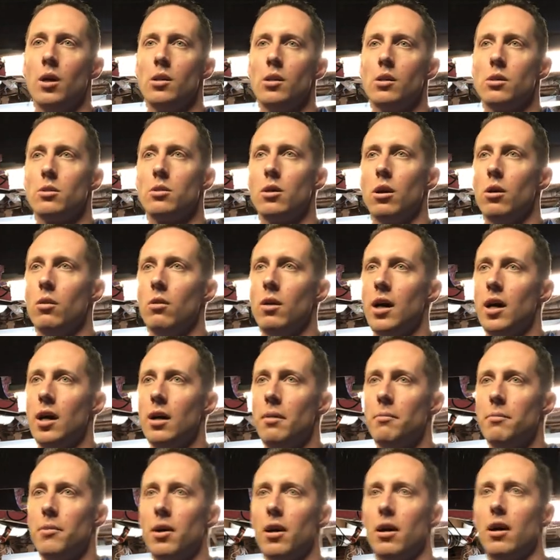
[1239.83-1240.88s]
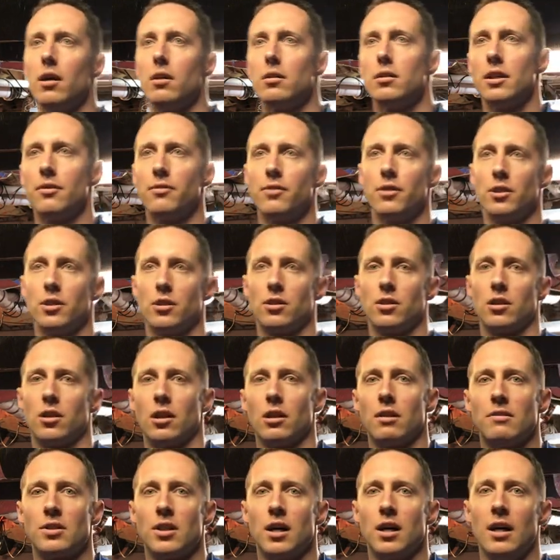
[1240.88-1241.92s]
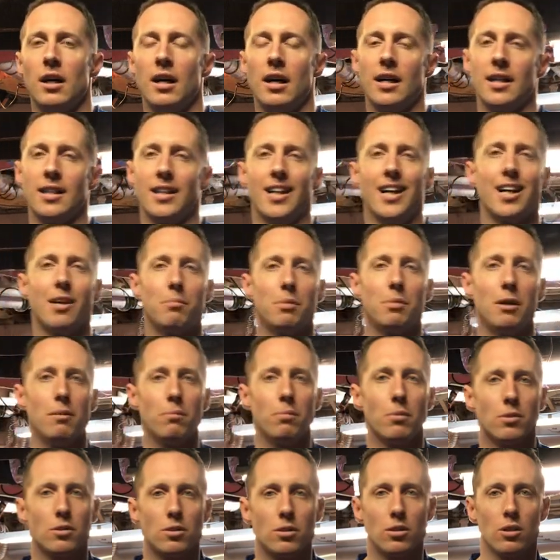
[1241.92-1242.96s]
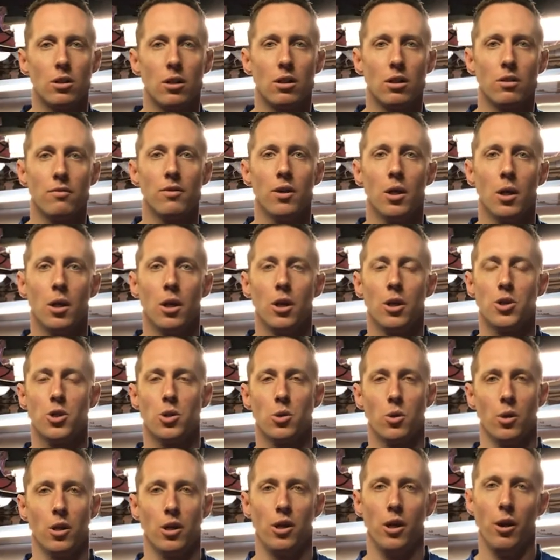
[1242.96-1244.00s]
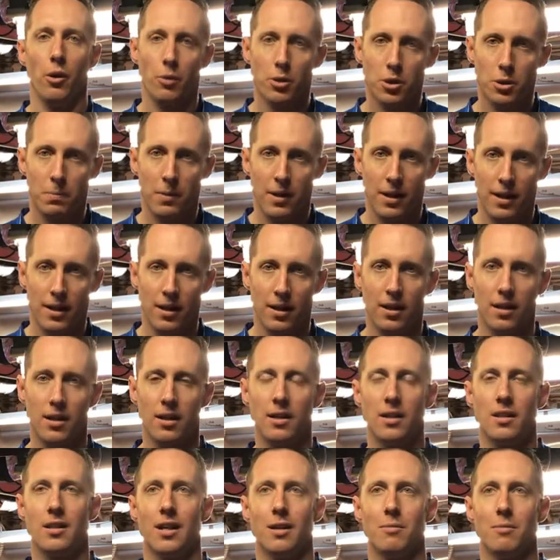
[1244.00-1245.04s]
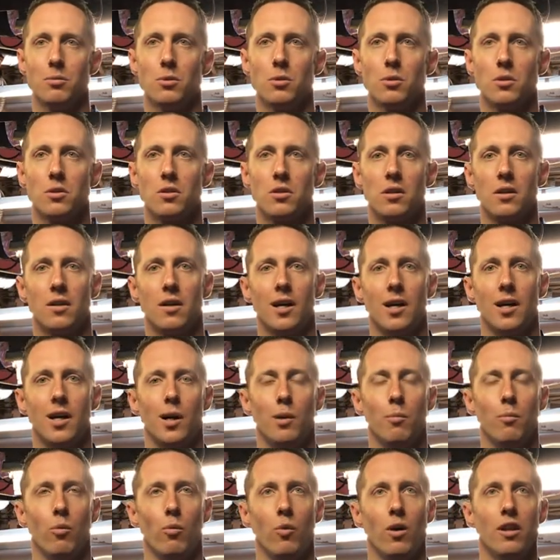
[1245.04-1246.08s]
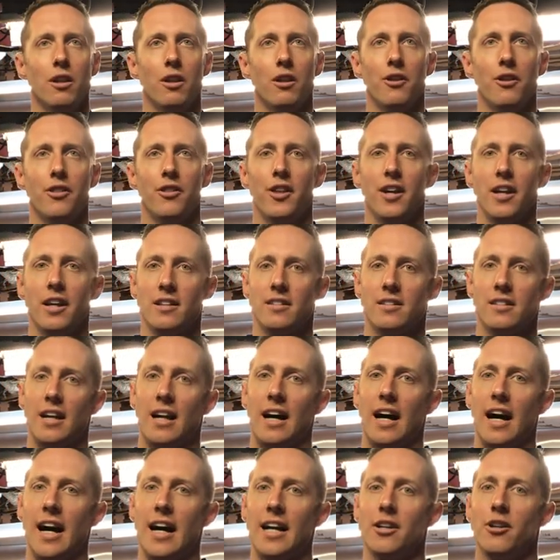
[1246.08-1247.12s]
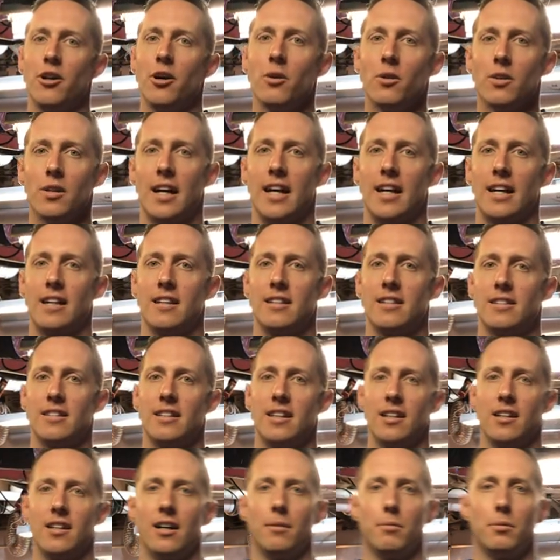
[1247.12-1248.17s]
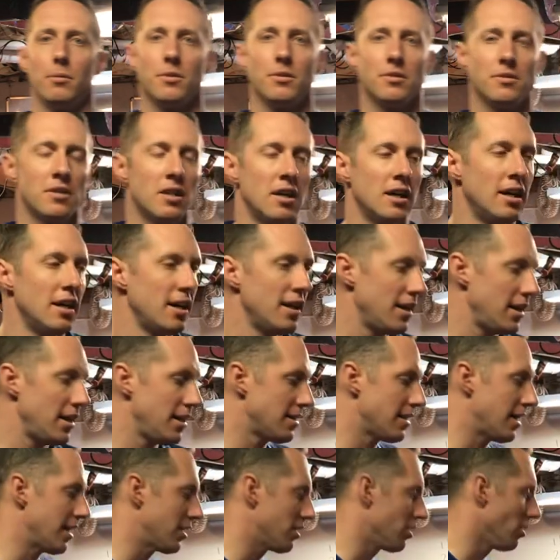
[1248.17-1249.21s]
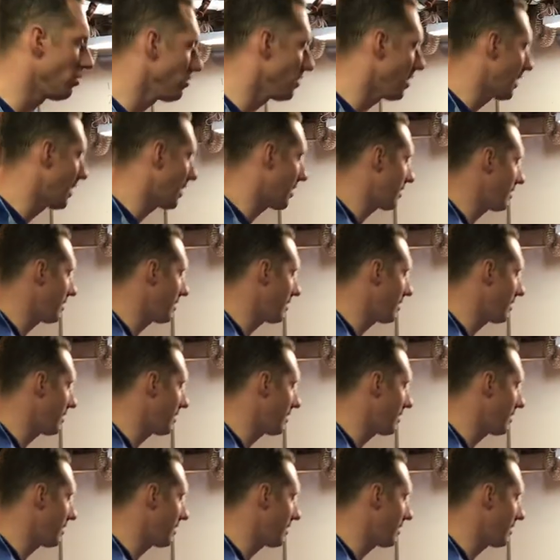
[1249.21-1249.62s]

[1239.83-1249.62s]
So um, there are different serves. A lot of people serve short no spin in doubles. Um, one of the things that I don't like to see in doubles is I don't like